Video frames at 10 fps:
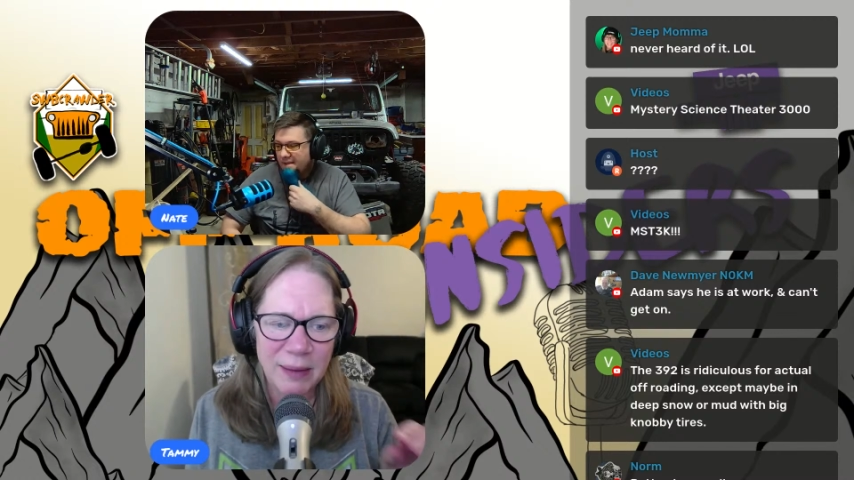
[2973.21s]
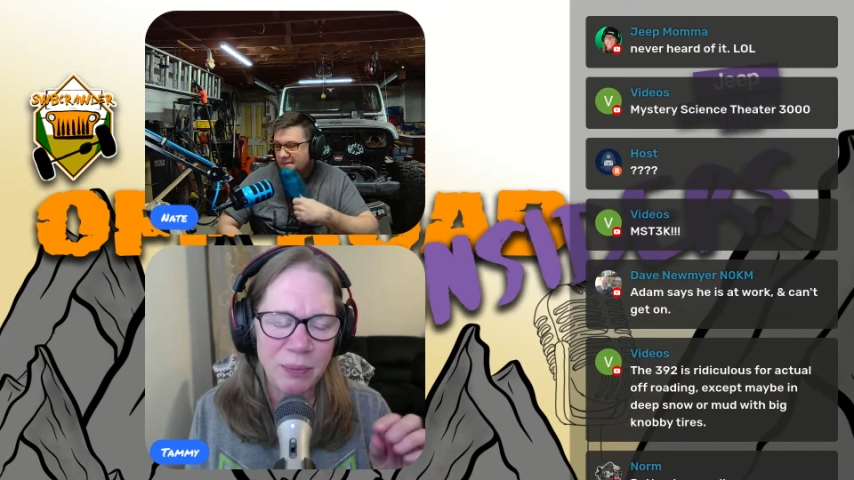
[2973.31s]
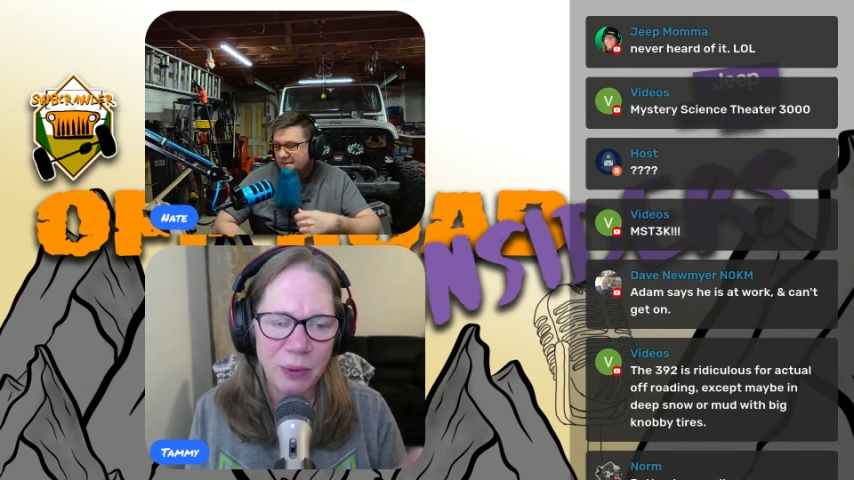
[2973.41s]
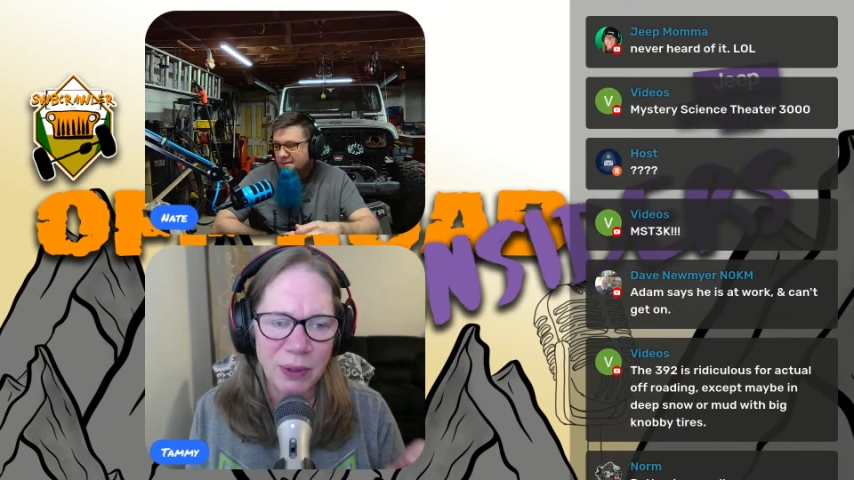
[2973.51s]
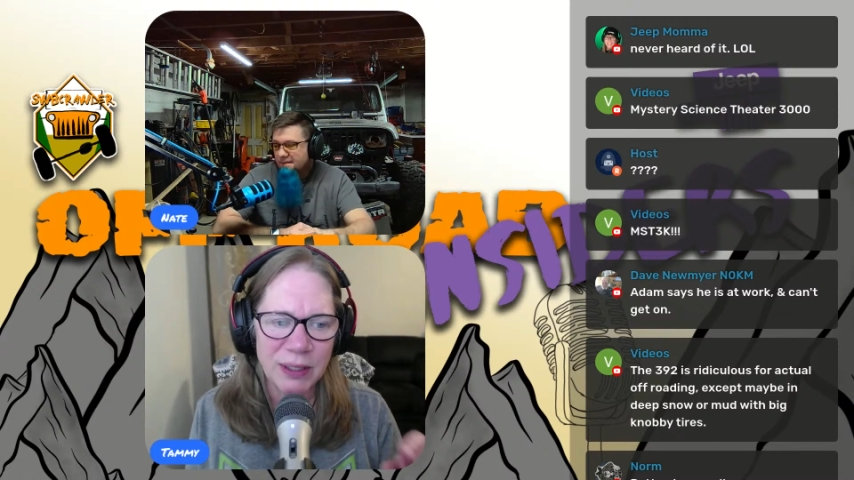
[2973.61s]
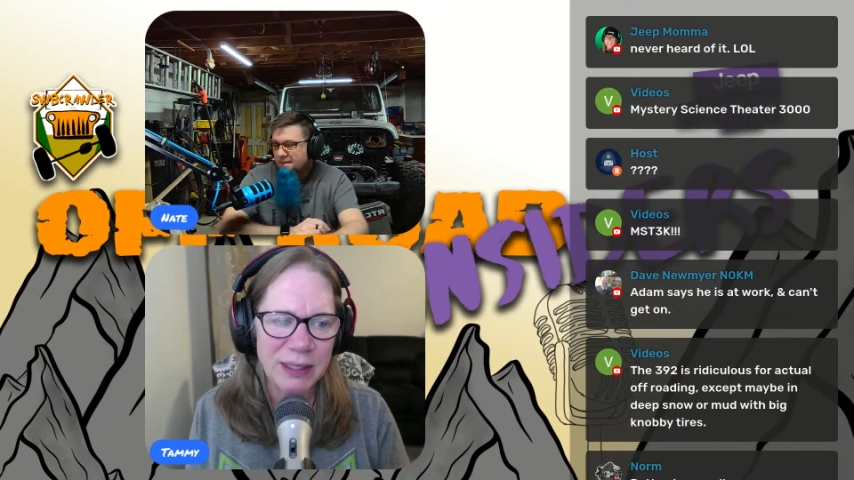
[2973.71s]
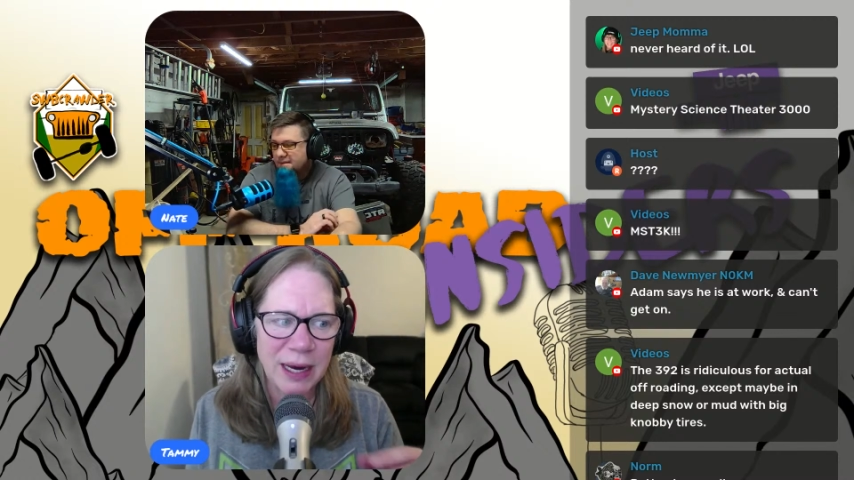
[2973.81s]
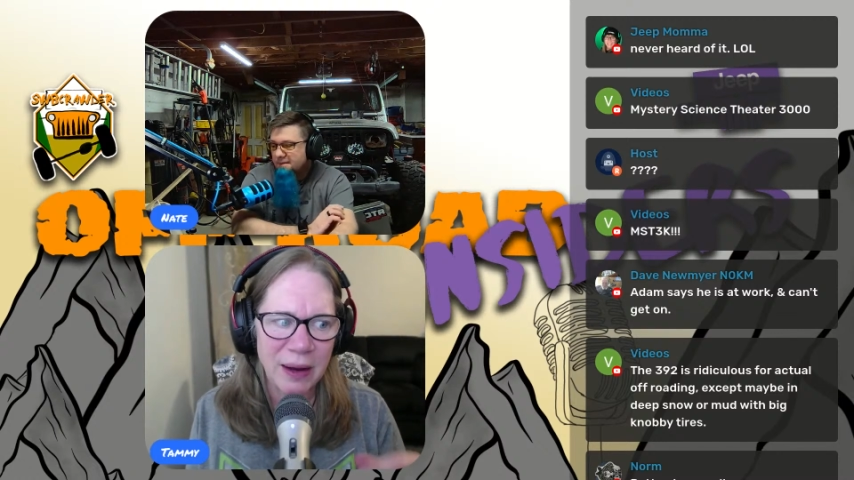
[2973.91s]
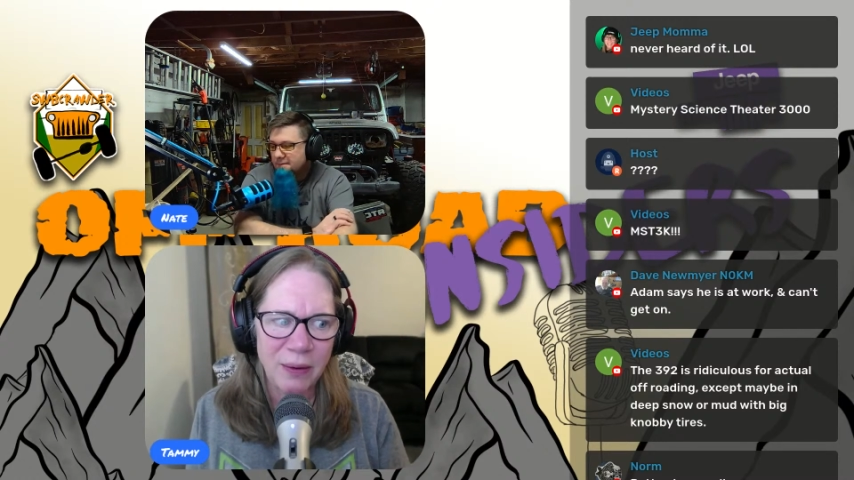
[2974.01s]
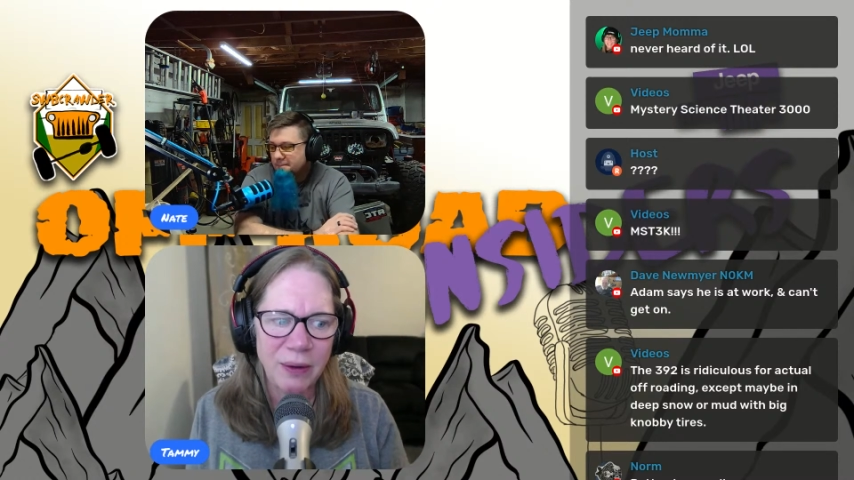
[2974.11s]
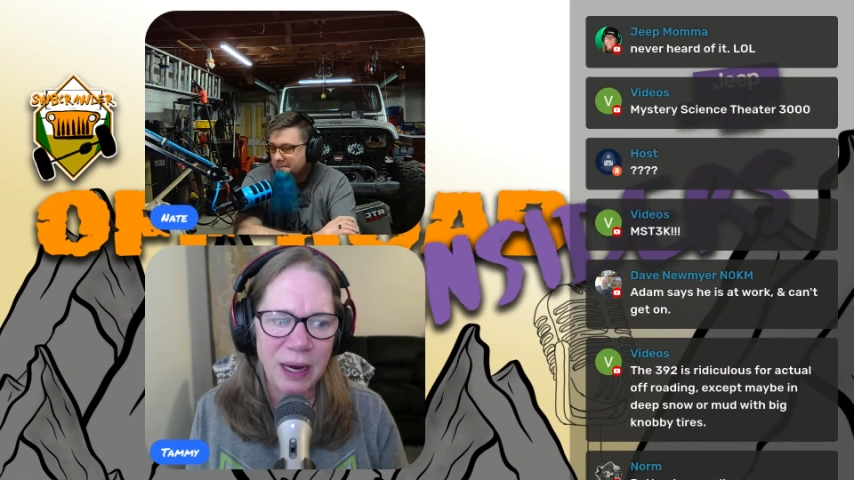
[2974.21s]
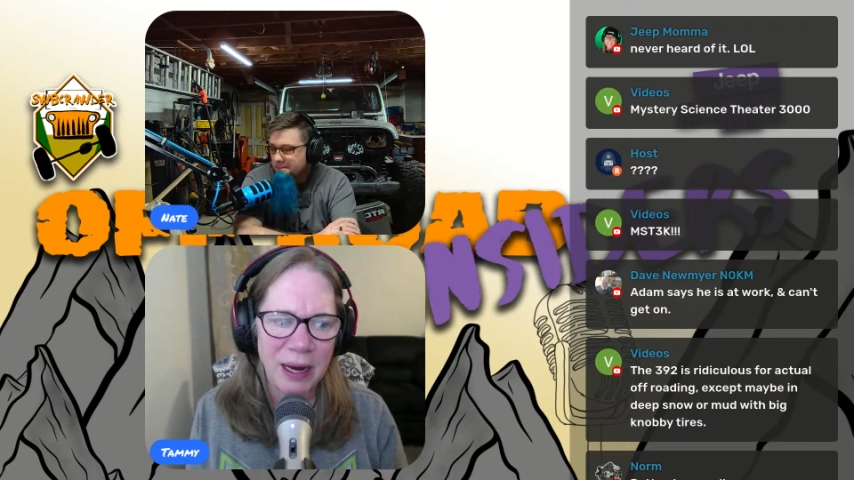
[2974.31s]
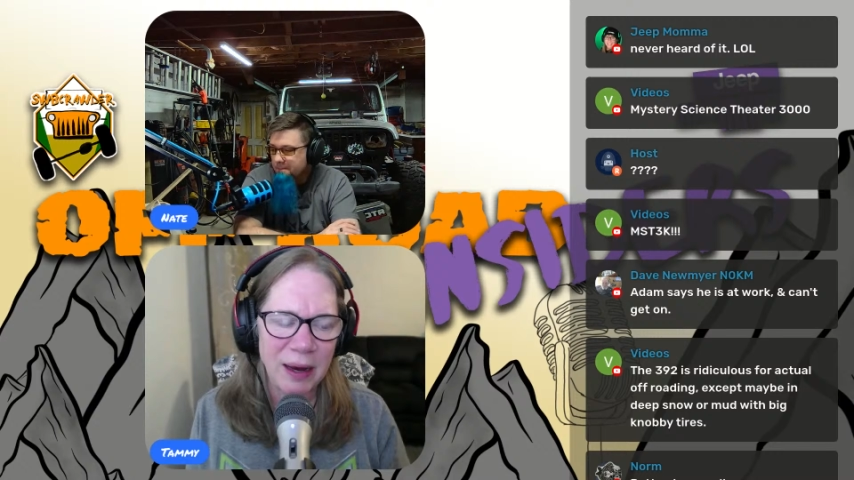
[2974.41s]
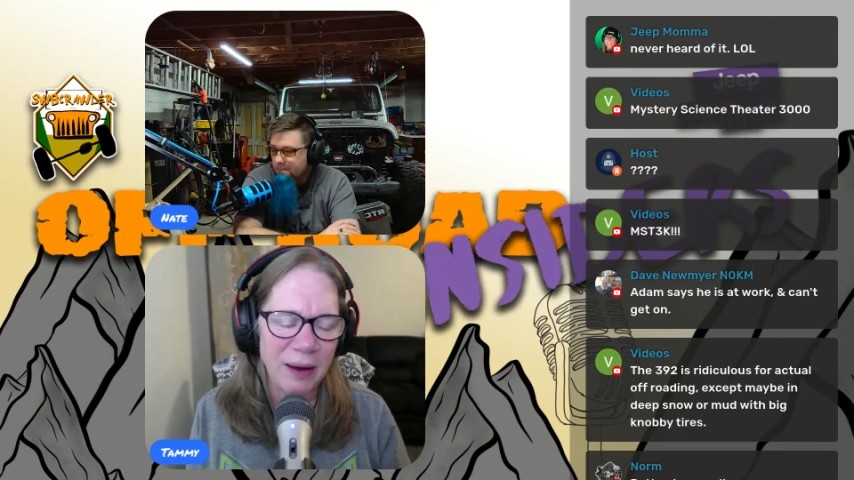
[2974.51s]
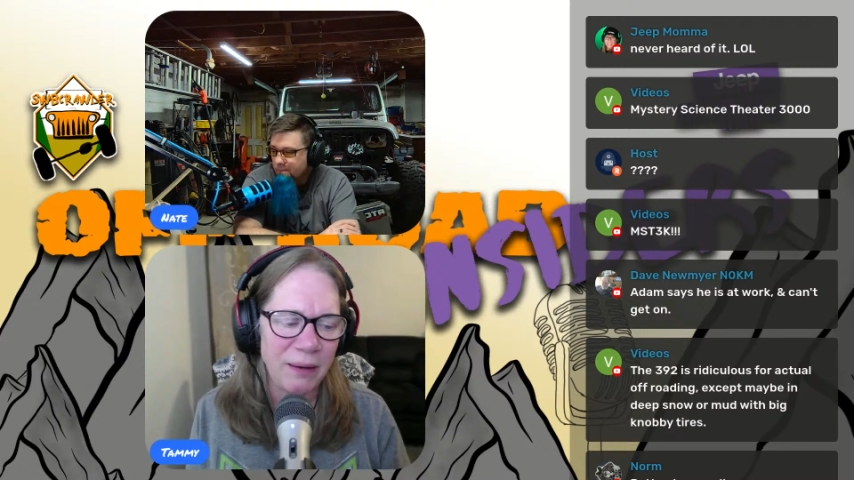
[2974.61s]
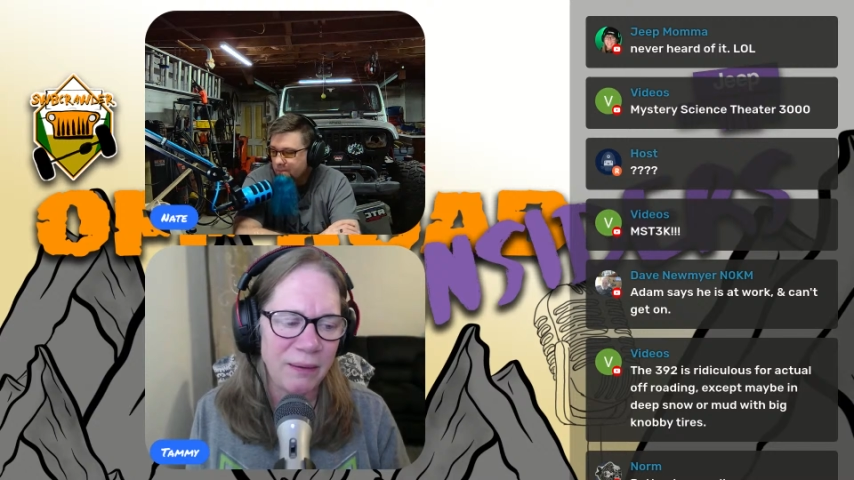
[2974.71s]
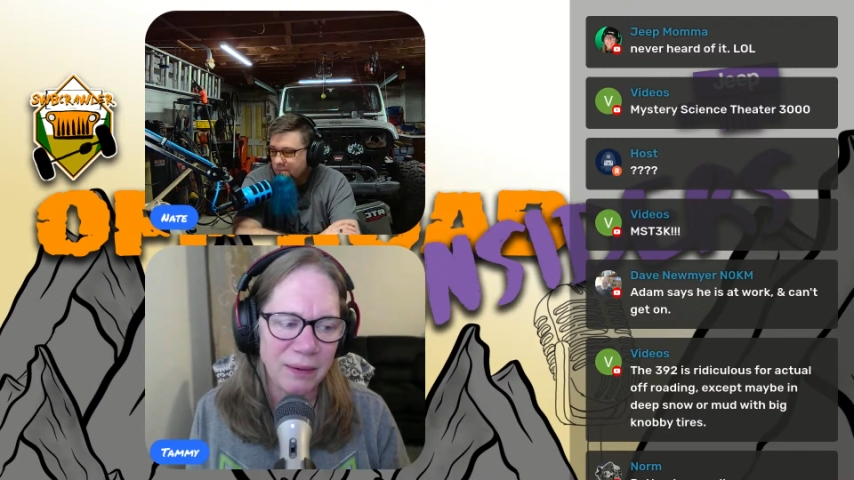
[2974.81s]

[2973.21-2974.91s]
broke it down and